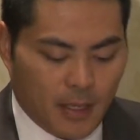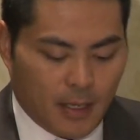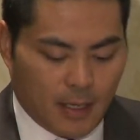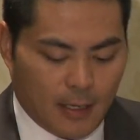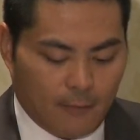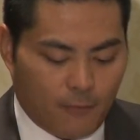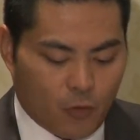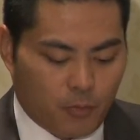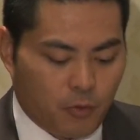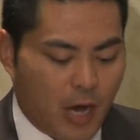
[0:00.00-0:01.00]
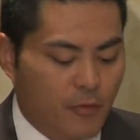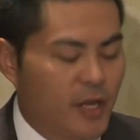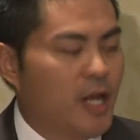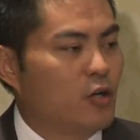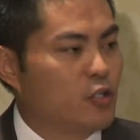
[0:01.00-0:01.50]
for primary
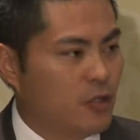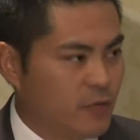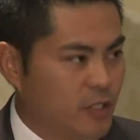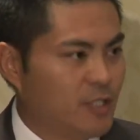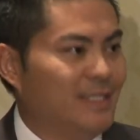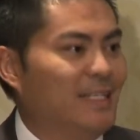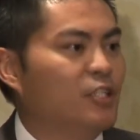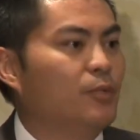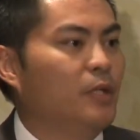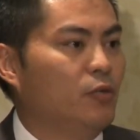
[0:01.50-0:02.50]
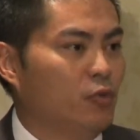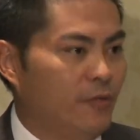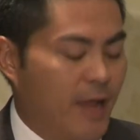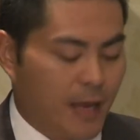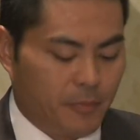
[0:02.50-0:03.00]
care services needs to be
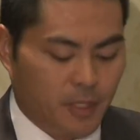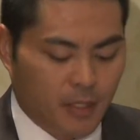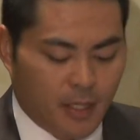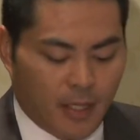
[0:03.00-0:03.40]
revamped